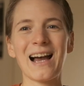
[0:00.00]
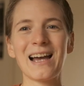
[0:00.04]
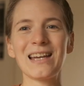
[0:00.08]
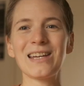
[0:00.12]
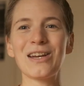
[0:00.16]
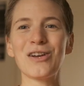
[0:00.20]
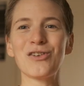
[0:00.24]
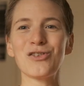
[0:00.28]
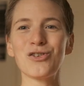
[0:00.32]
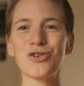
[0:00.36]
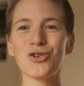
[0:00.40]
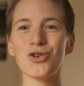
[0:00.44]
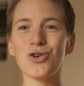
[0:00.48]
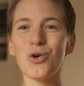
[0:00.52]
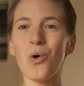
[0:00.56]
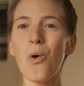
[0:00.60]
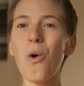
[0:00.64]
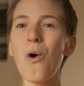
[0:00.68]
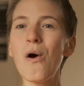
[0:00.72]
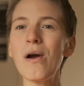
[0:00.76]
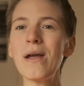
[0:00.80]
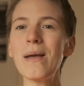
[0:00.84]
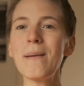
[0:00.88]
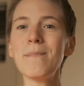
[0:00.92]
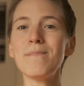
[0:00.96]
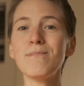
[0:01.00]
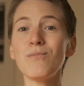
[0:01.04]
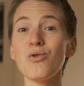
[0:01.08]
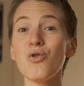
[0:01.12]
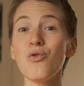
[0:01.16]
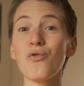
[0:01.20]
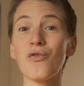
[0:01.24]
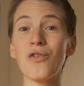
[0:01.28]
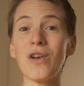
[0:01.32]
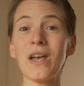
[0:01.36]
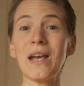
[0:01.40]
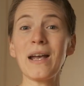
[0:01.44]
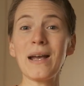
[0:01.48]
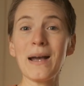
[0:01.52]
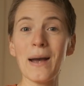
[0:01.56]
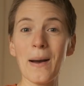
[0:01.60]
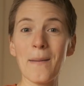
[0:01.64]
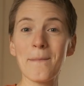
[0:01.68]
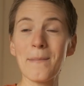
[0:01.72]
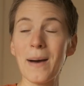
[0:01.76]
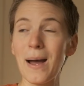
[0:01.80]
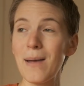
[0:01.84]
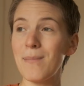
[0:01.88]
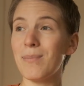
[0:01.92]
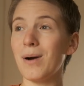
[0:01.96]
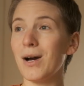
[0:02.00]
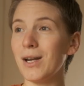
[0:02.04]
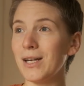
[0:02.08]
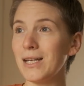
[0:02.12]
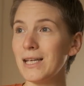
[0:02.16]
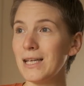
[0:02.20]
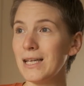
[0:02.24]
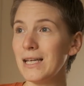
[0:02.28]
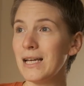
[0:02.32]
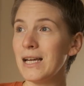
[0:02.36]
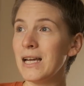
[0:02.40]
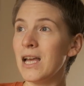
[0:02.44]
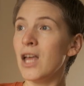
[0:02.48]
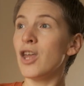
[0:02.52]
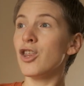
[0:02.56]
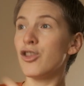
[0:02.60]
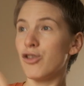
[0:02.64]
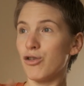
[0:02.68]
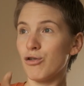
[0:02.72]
I enjoy moving my body